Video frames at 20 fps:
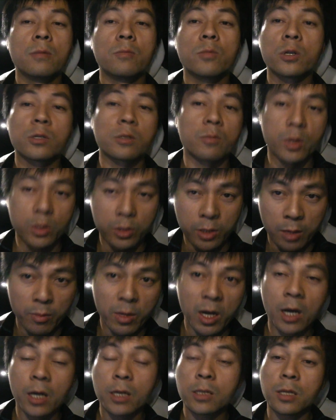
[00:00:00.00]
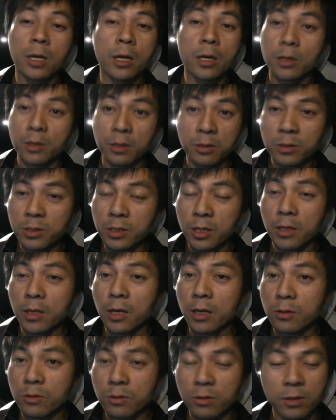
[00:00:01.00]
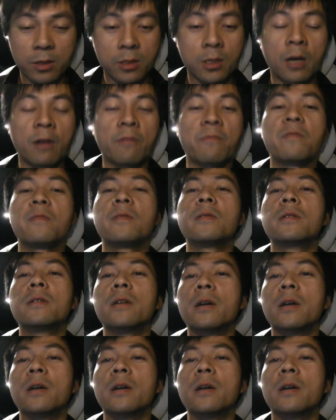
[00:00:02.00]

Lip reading: because I'm a dumbass. I cannot say that enough.